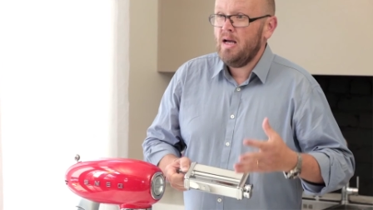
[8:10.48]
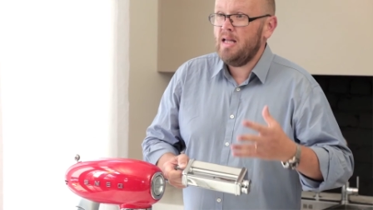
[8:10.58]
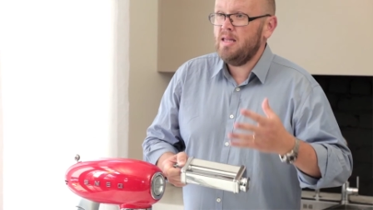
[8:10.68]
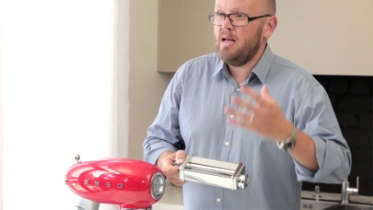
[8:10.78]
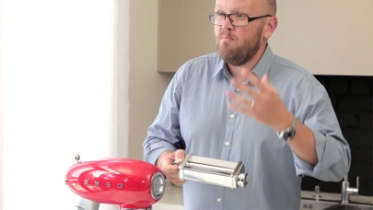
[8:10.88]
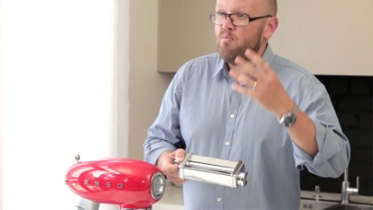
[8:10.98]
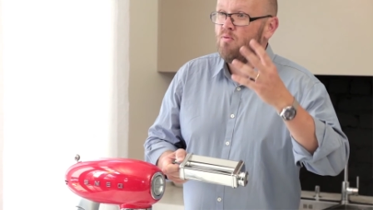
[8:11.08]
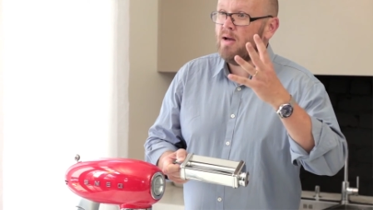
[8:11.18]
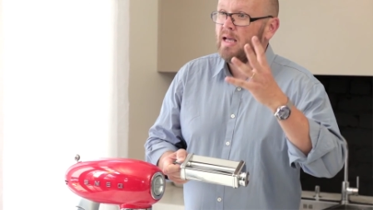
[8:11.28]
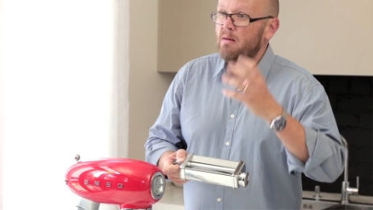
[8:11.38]
and then
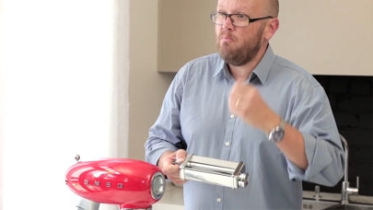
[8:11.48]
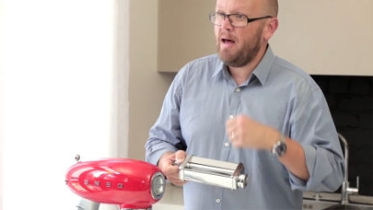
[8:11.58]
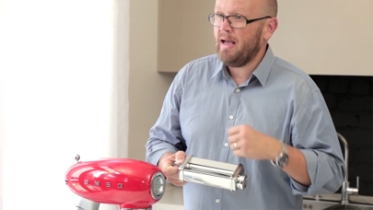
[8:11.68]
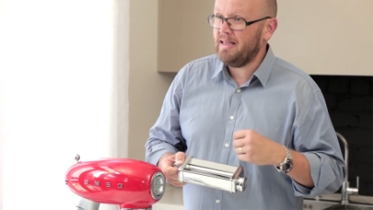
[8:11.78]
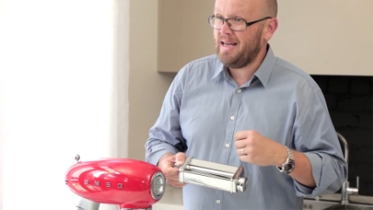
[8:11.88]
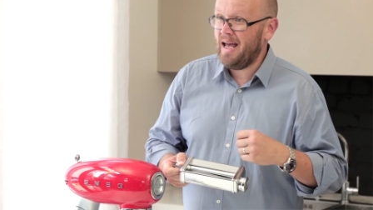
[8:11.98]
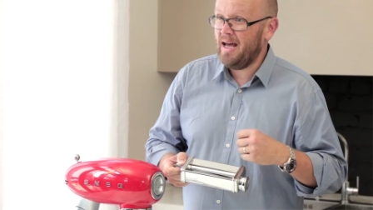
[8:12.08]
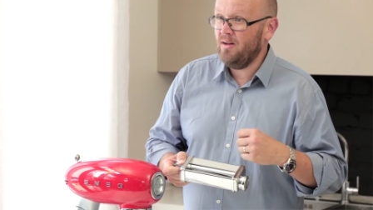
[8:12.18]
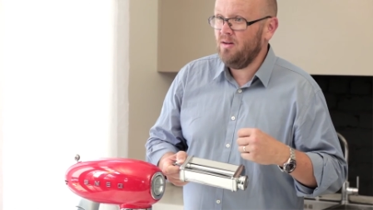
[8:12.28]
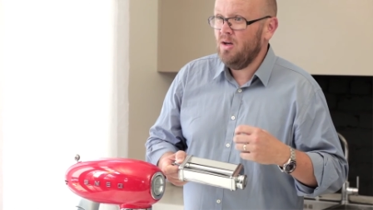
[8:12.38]
bring it back
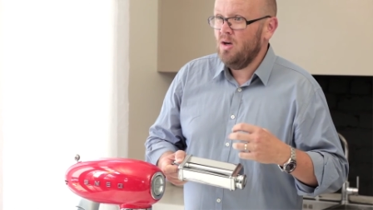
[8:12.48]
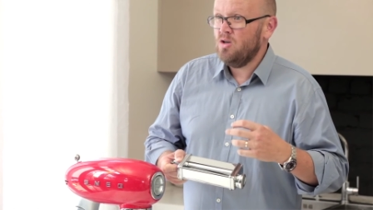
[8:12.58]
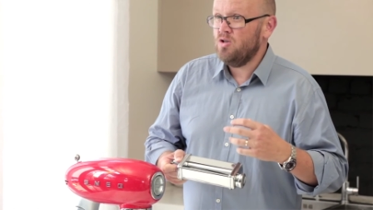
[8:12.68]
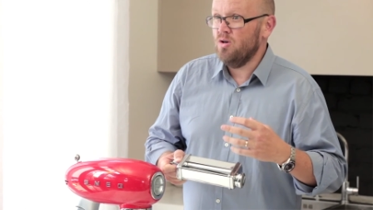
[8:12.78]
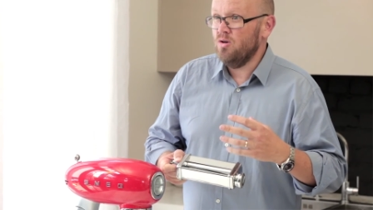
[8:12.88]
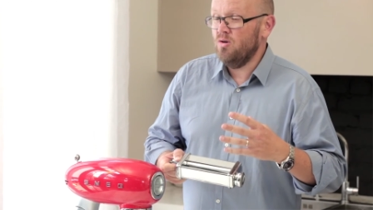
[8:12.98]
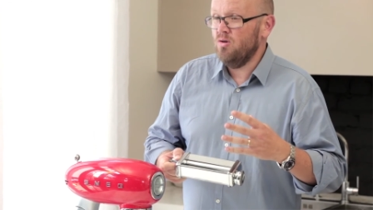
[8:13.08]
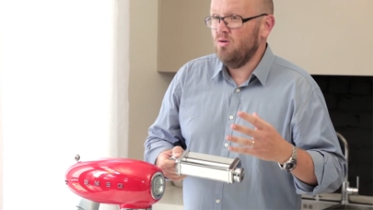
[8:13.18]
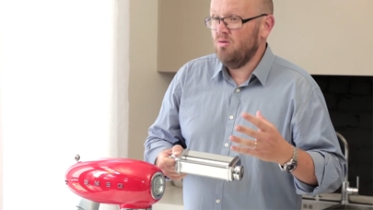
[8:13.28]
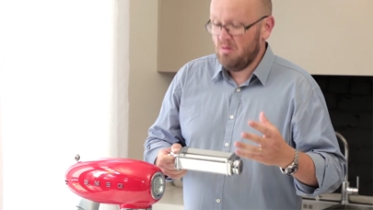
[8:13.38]
down
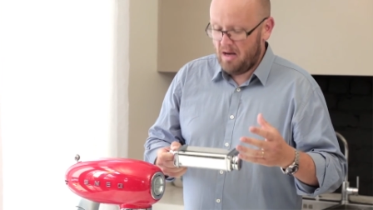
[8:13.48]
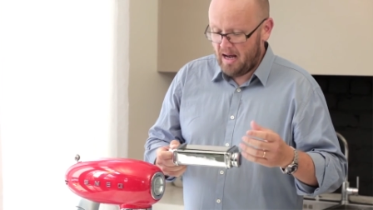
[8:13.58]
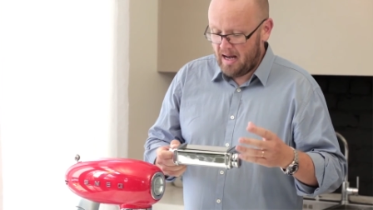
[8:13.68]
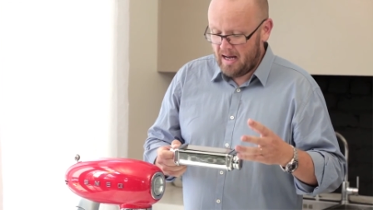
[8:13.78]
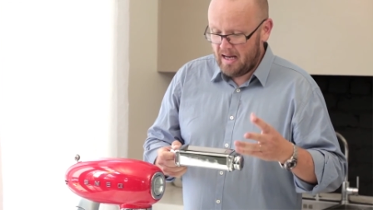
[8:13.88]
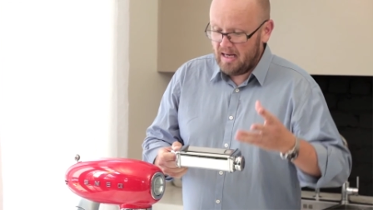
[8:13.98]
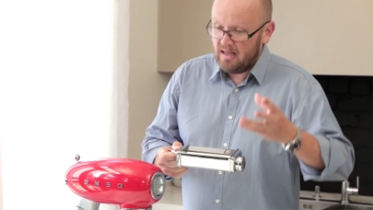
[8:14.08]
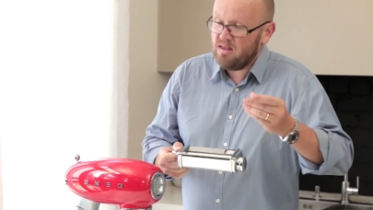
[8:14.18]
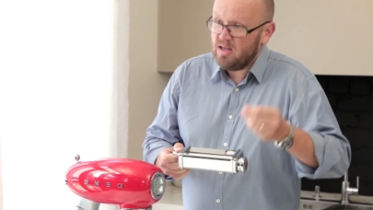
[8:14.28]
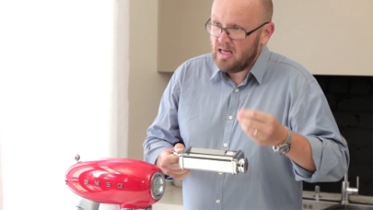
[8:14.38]
to a
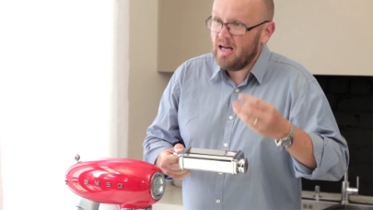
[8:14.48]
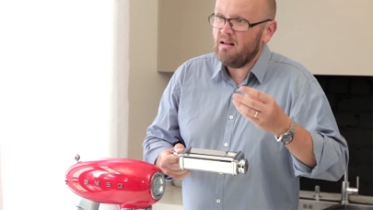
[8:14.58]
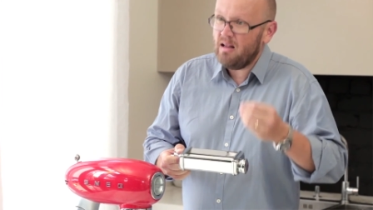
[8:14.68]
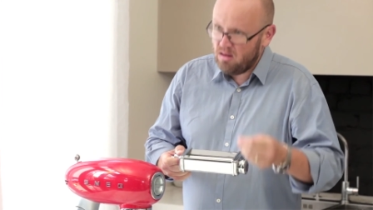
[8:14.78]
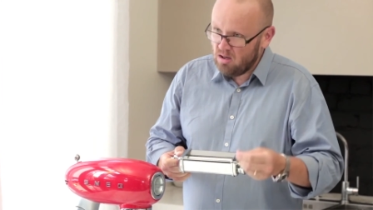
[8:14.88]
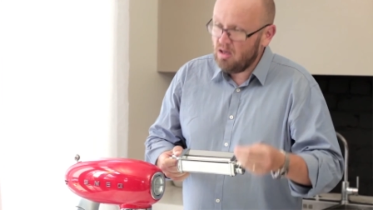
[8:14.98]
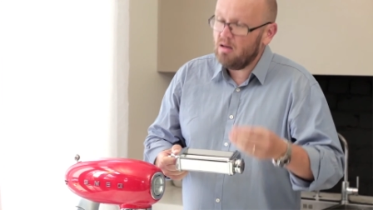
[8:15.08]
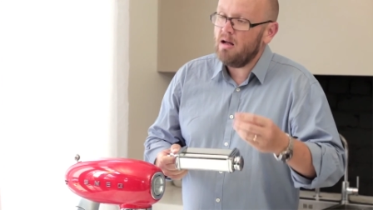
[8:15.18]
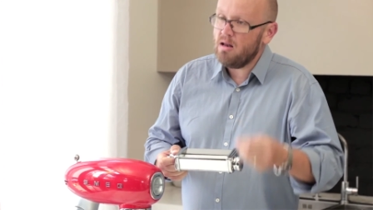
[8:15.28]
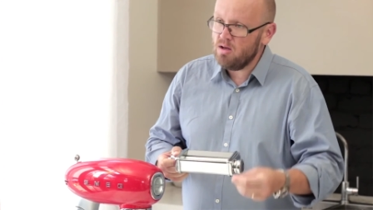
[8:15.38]
thinner and
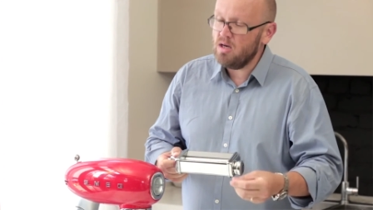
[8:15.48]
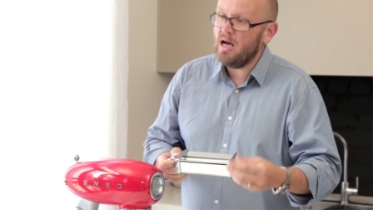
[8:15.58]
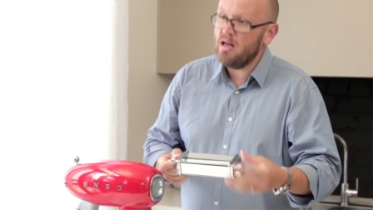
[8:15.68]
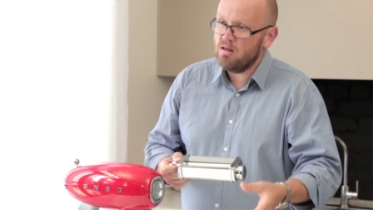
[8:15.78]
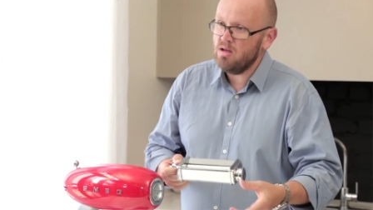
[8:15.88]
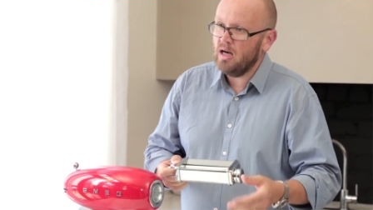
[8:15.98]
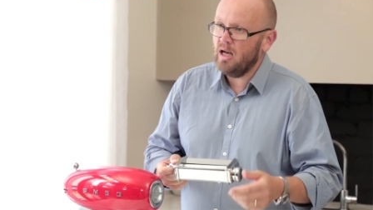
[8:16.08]
thinner and thinner and thinner